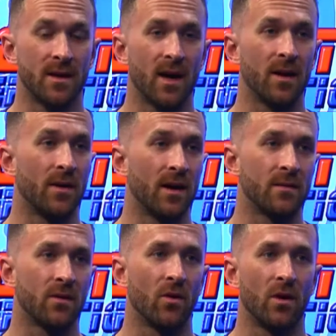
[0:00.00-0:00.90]
Cape
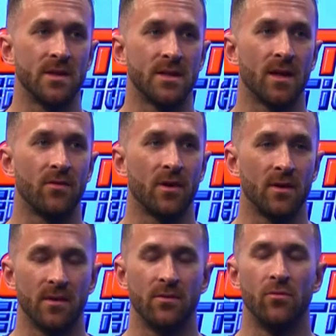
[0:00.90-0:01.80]
and Karate South
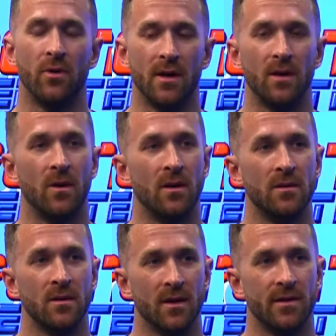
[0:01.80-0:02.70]
Africa did really well
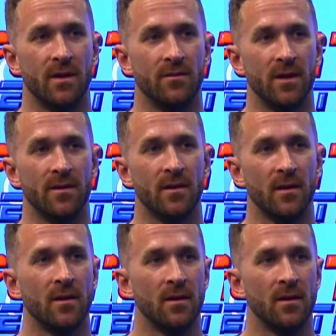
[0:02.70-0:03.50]
at that event.